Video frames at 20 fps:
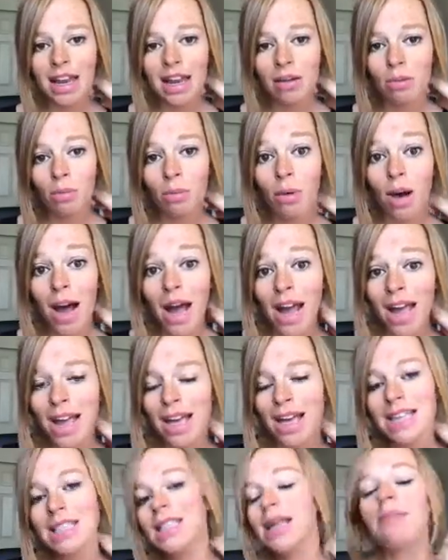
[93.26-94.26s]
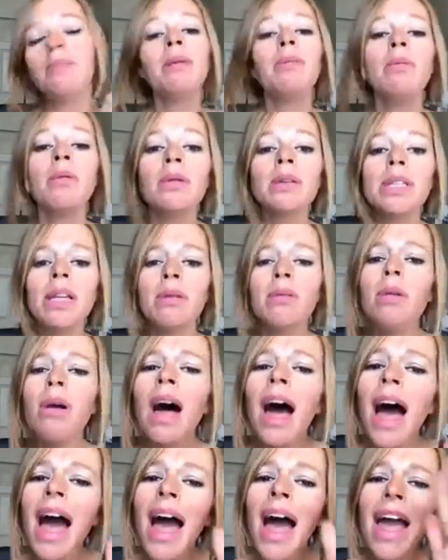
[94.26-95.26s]
why, because some people will say, well,
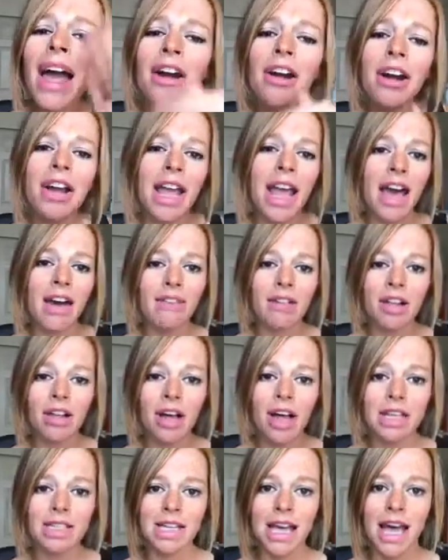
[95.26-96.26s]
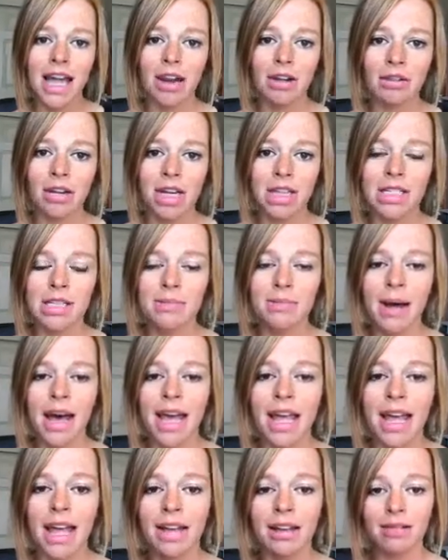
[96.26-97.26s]
I already have a gloss, I don't need to buy
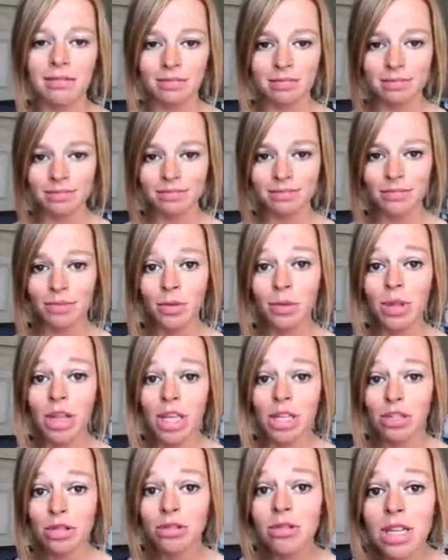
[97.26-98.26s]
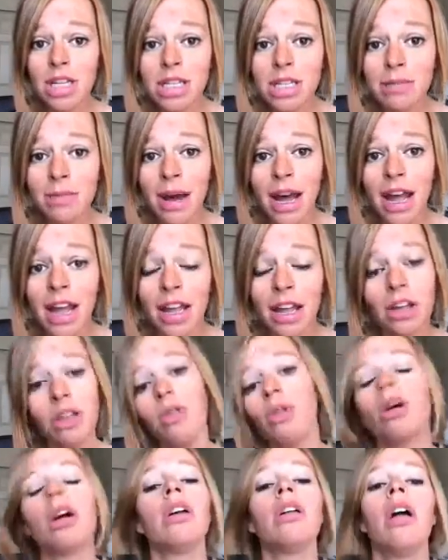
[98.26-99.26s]
it. Well, they do need to buy
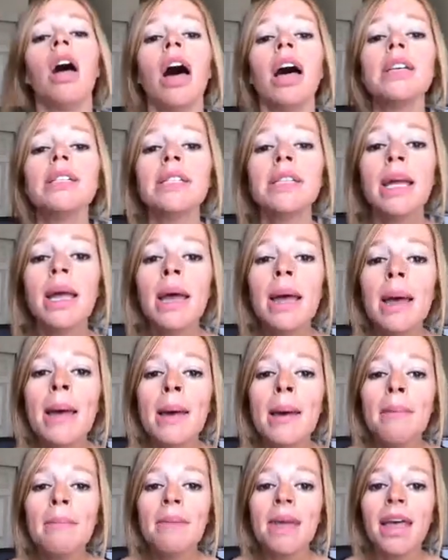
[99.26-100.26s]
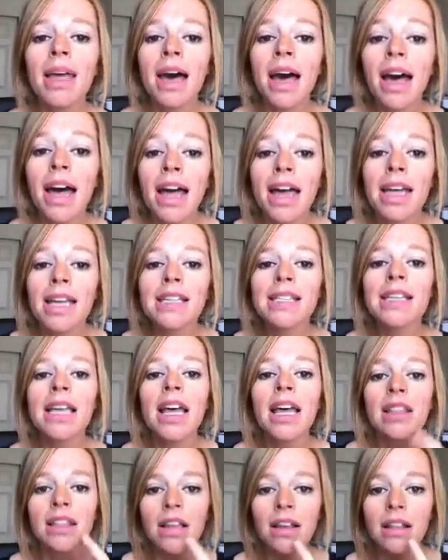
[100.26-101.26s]
your gloss because
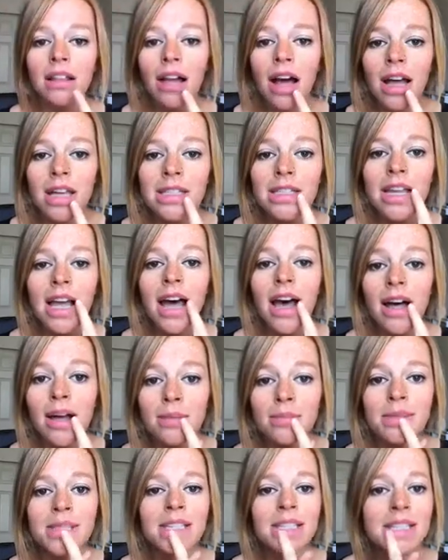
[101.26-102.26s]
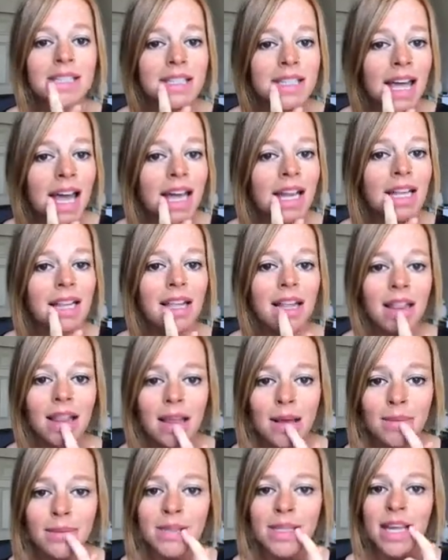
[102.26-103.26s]
the gloss helps set the
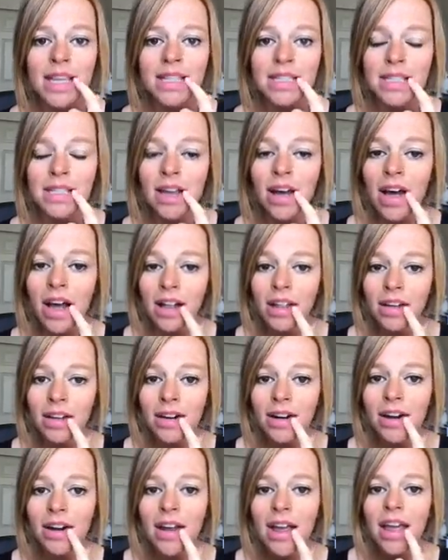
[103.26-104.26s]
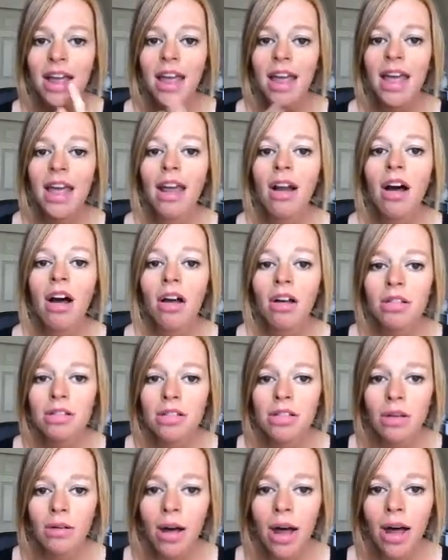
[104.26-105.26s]
LipSense color. It
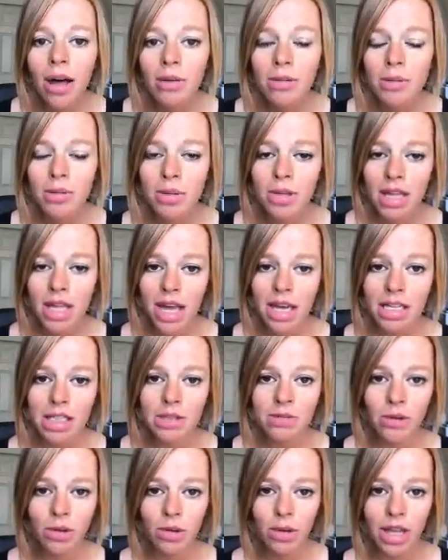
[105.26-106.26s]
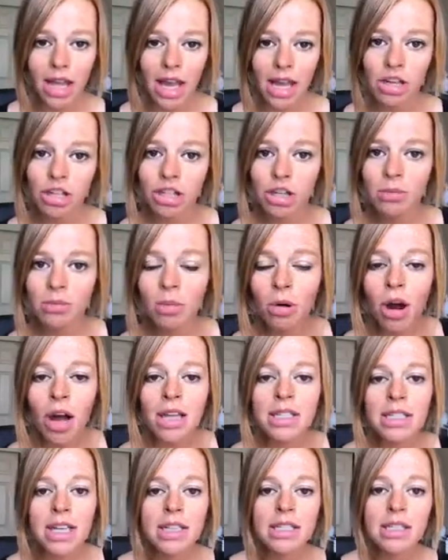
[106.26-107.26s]
also helps with the exfoliation
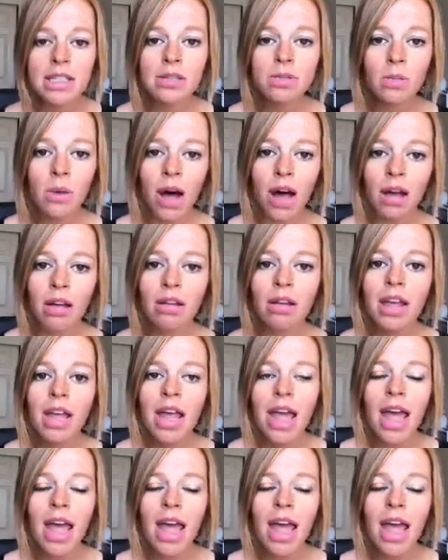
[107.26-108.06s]
process as well,